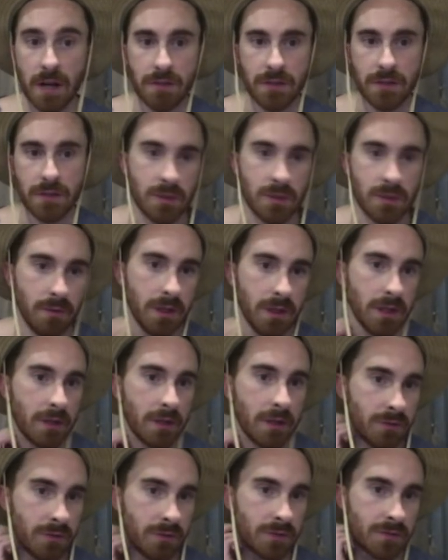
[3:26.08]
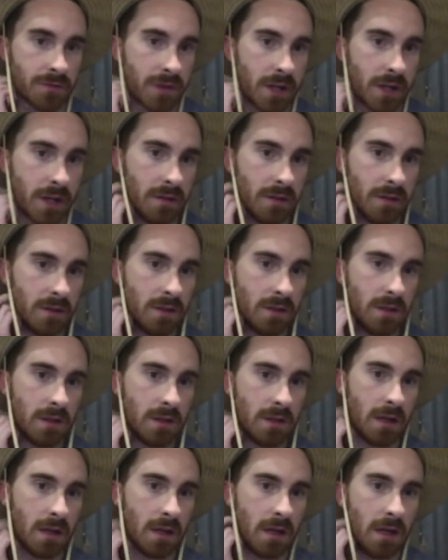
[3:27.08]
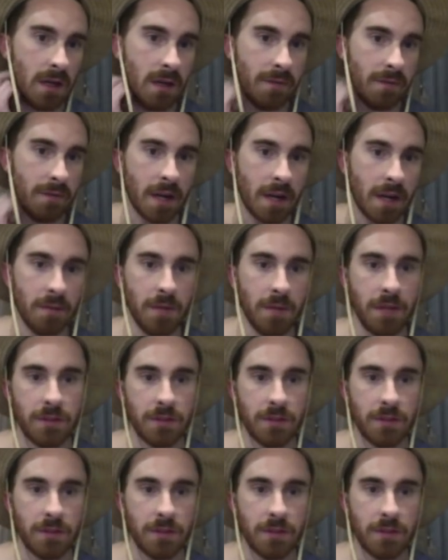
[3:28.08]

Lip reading: this, so we can get through this fight. And I made the